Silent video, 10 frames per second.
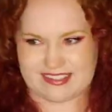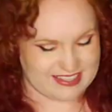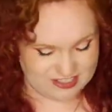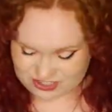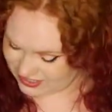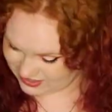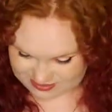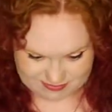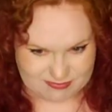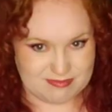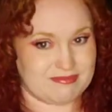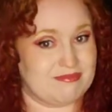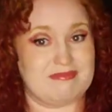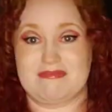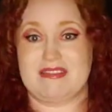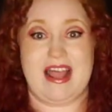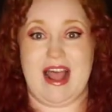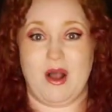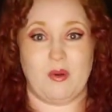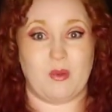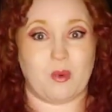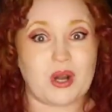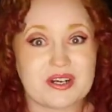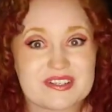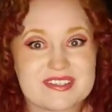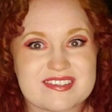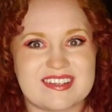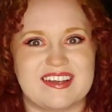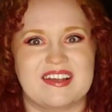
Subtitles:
That's just how it works.